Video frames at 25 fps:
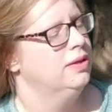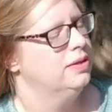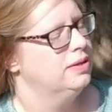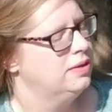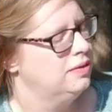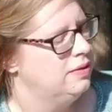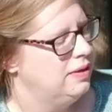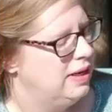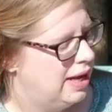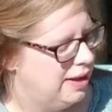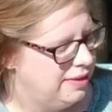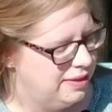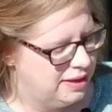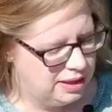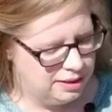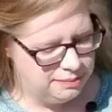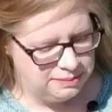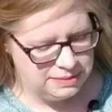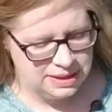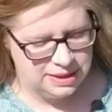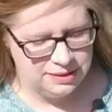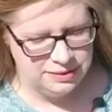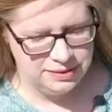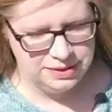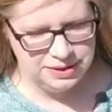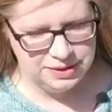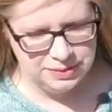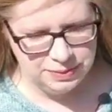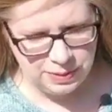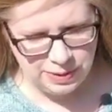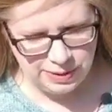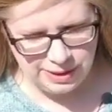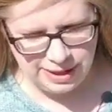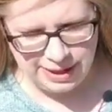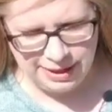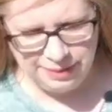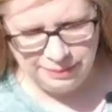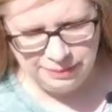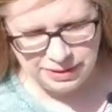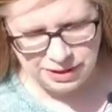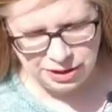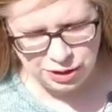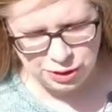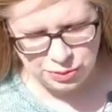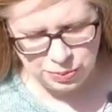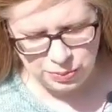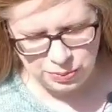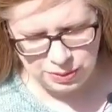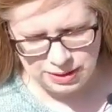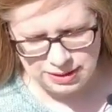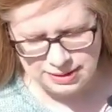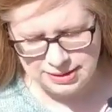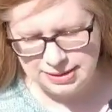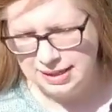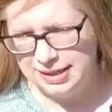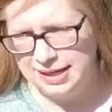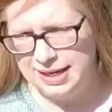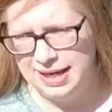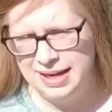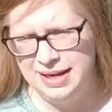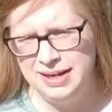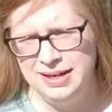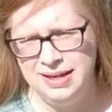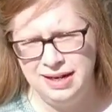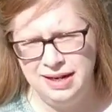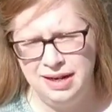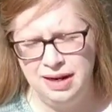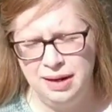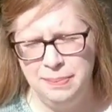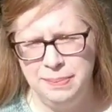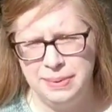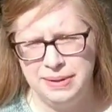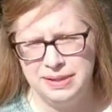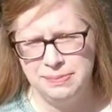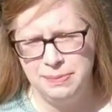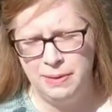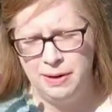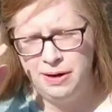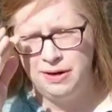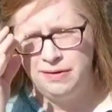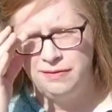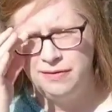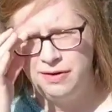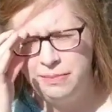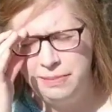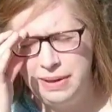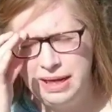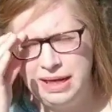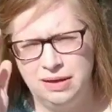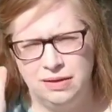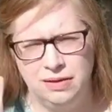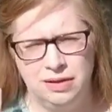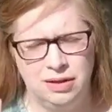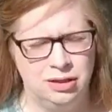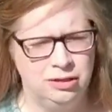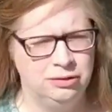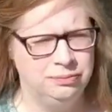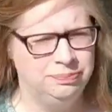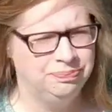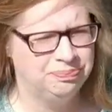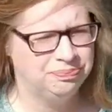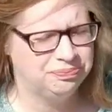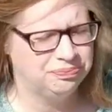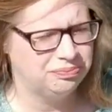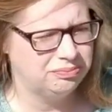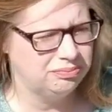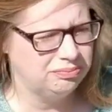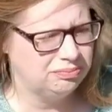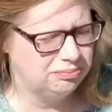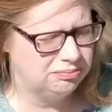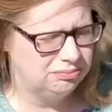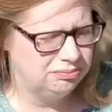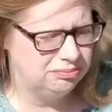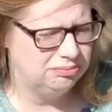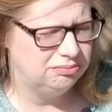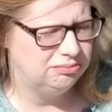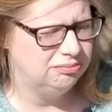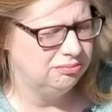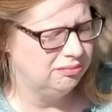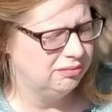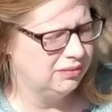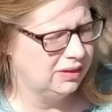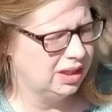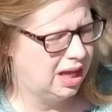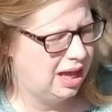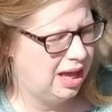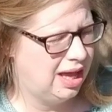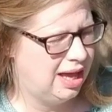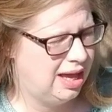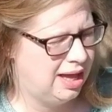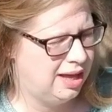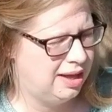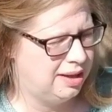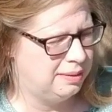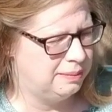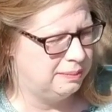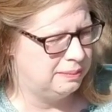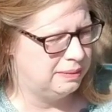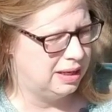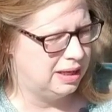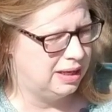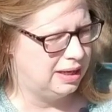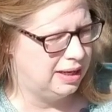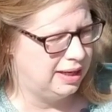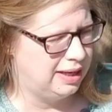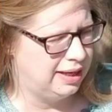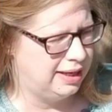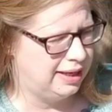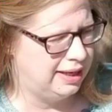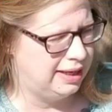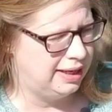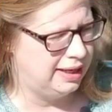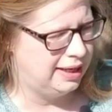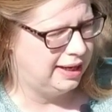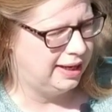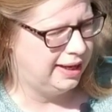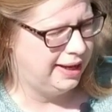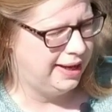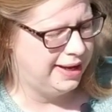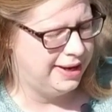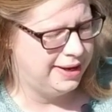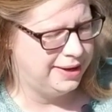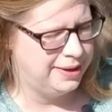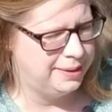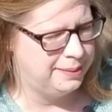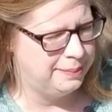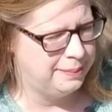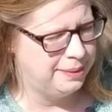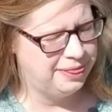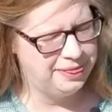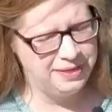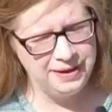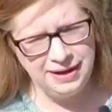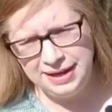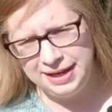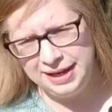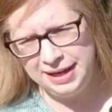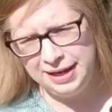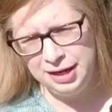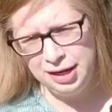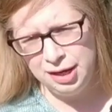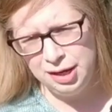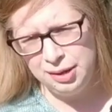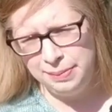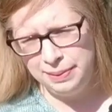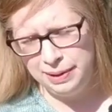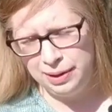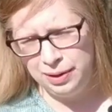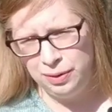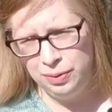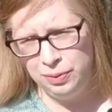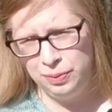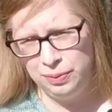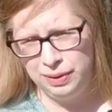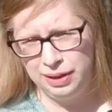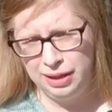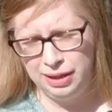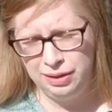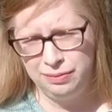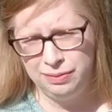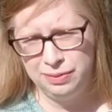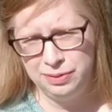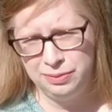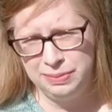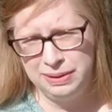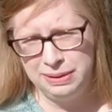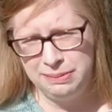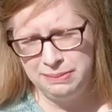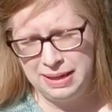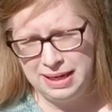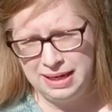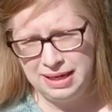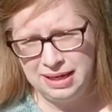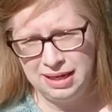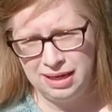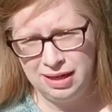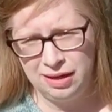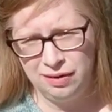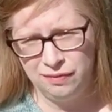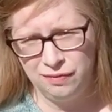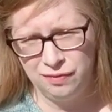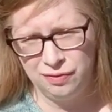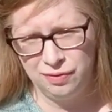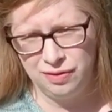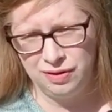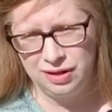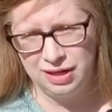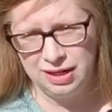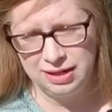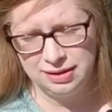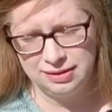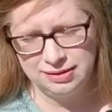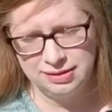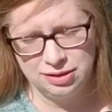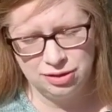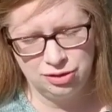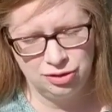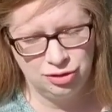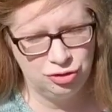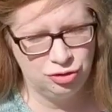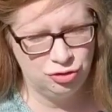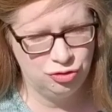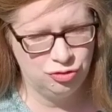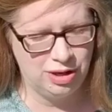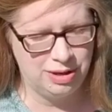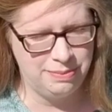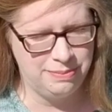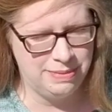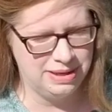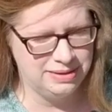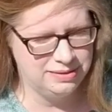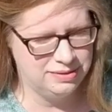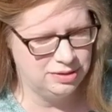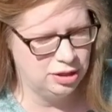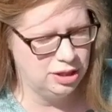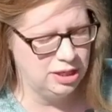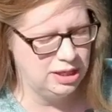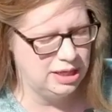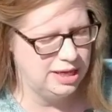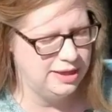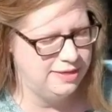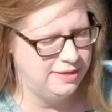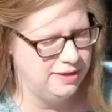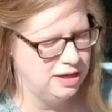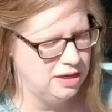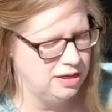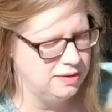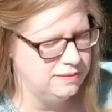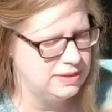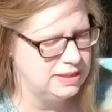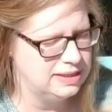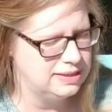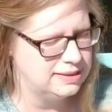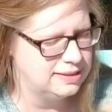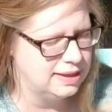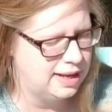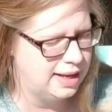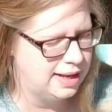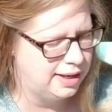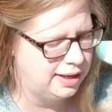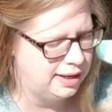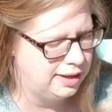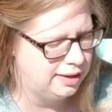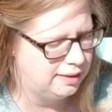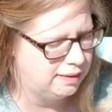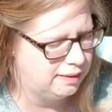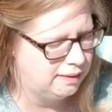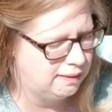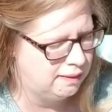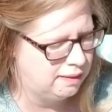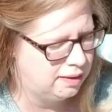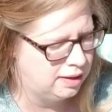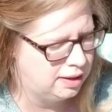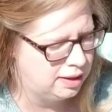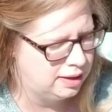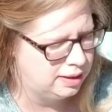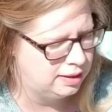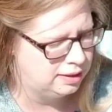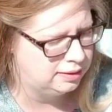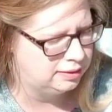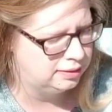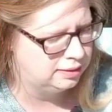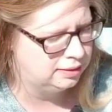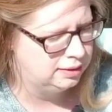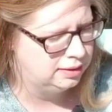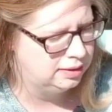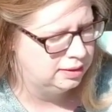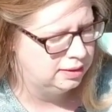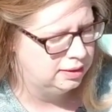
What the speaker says: So now that I'm done the soiree, which was again knit up as part of our make along, I am thinking about what I will be making for the next trimester. And I think I've decided on